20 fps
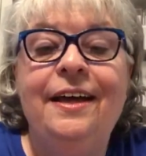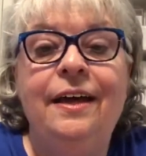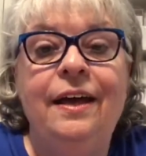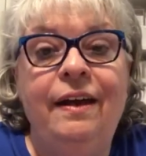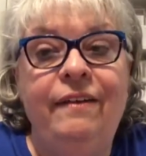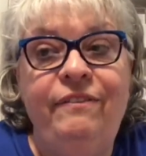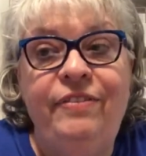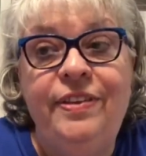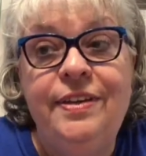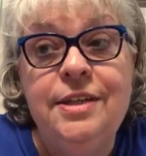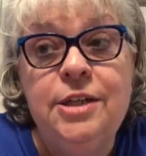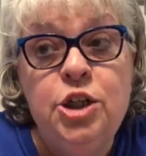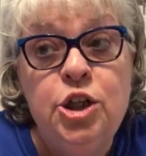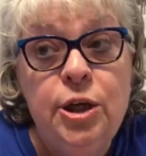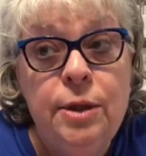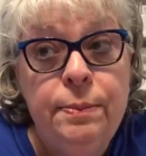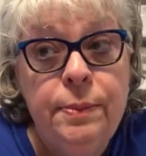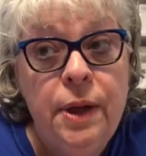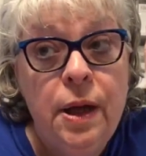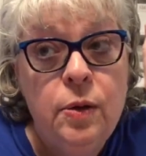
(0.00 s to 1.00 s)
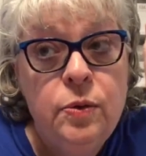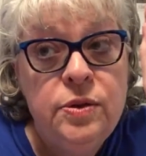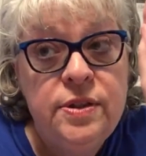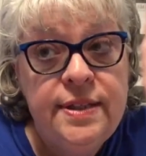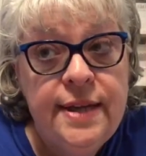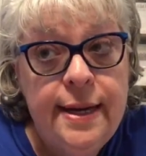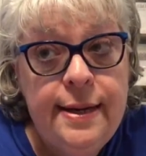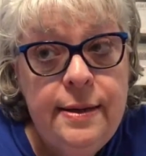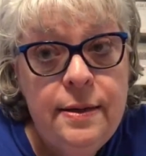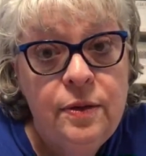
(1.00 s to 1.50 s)
if this ship goes
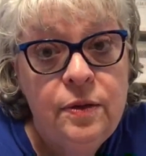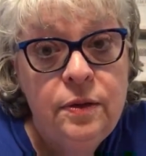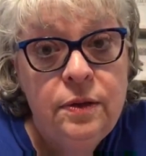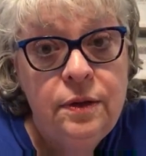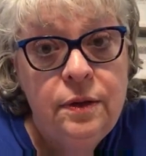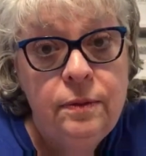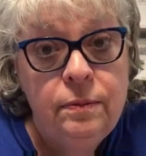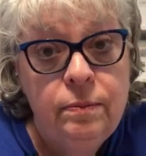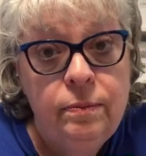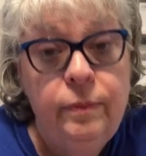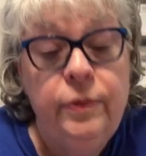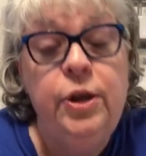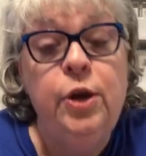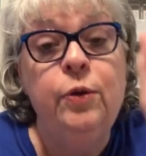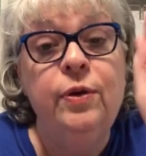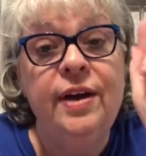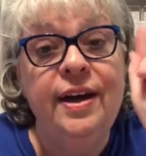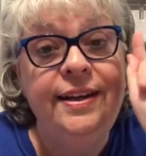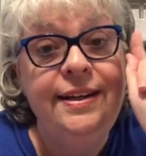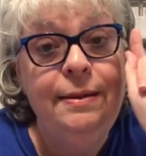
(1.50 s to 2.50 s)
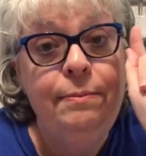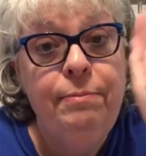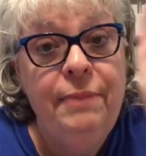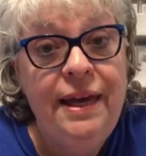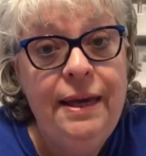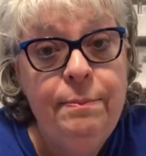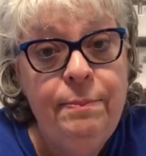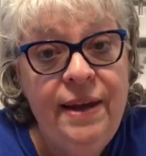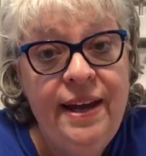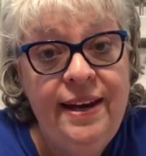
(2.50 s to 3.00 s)
down, you cut them
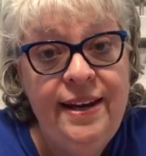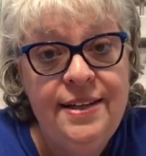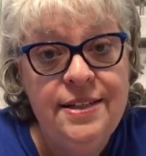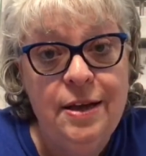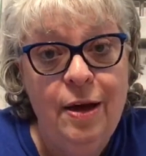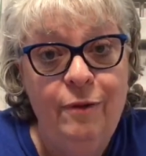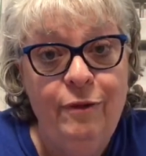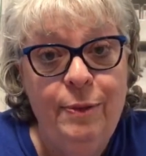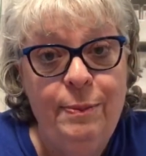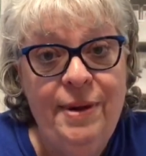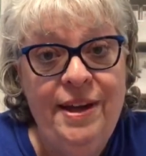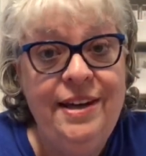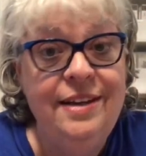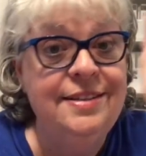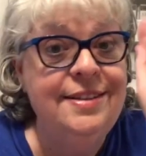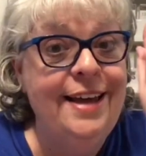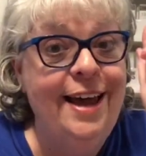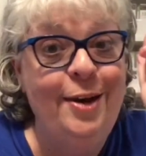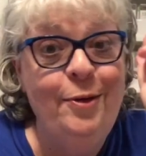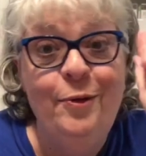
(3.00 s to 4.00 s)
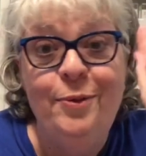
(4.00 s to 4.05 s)
man panties off of me because I don't